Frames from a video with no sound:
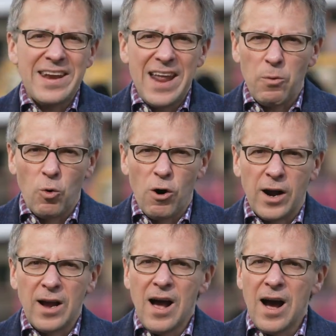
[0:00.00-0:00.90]
and
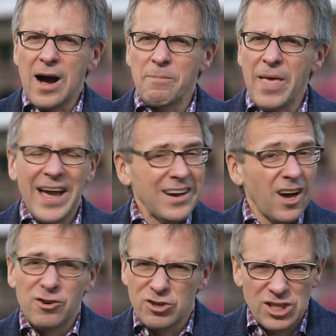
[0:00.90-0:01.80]
network and
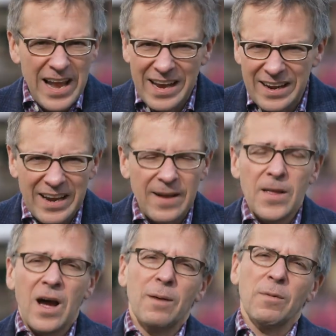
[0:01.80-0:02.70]
understanding
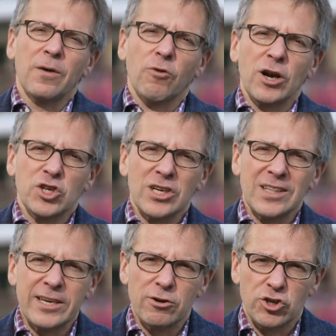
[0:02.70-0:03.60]
of
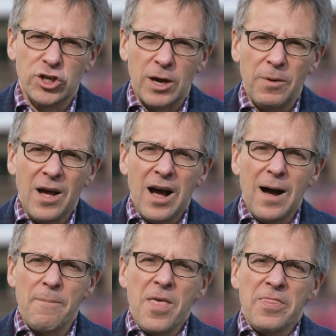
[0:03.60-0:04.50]
Russian leadership
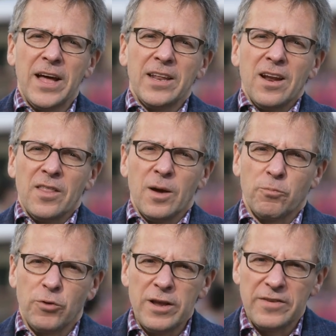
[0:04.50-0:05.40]
that the
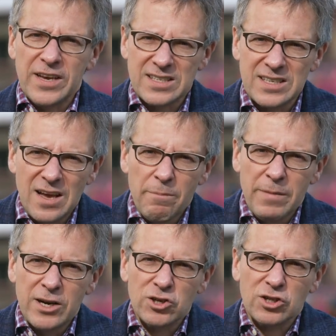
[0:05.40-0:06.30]
previous
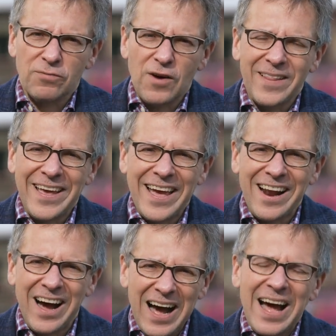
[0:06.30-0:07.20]
minister Faleh
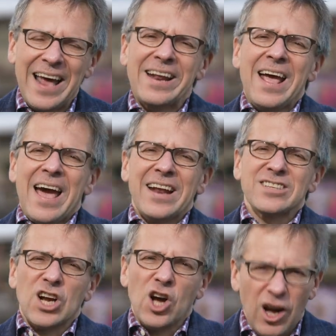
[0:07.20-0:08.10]
had had. And
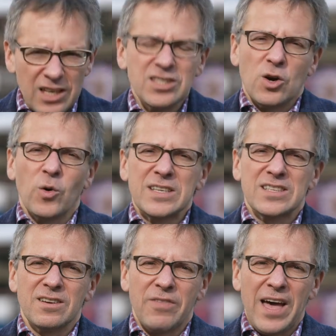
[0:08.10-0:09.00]
as a
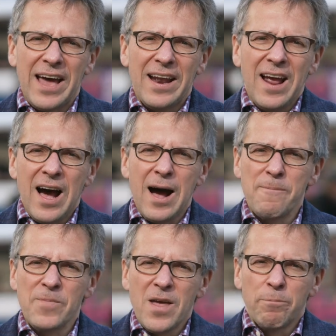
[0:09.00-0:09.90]
consequence of that,
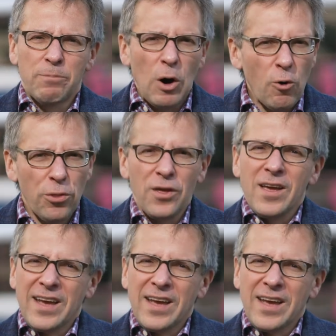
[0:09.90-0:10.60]
both